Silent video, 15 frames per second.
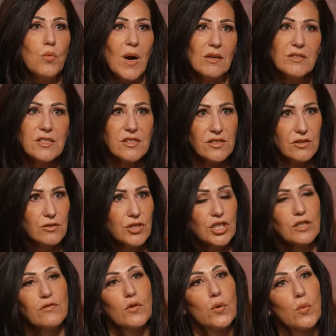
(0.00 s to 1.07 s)
wellness
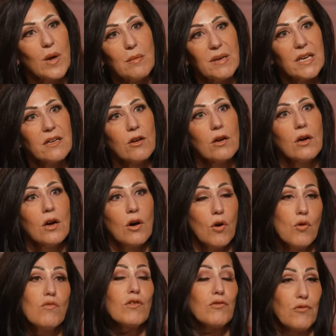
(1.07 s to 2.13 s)
solution for women
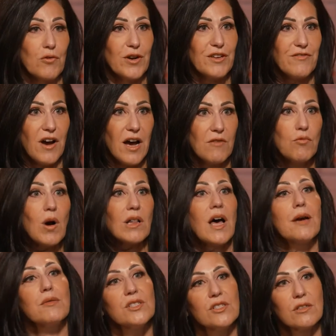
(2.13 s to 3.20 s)
over 45 while
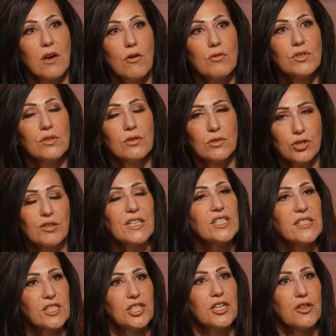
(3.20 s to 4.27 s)
I was
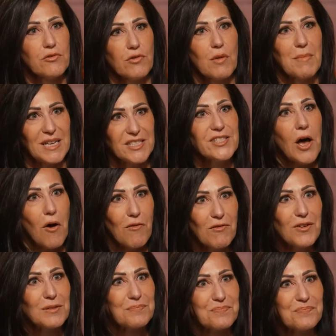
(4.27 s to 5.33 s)
transitioning through it
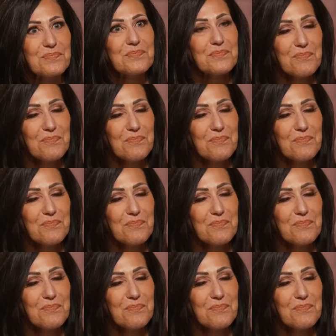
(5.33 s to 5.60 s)
myself. Nice.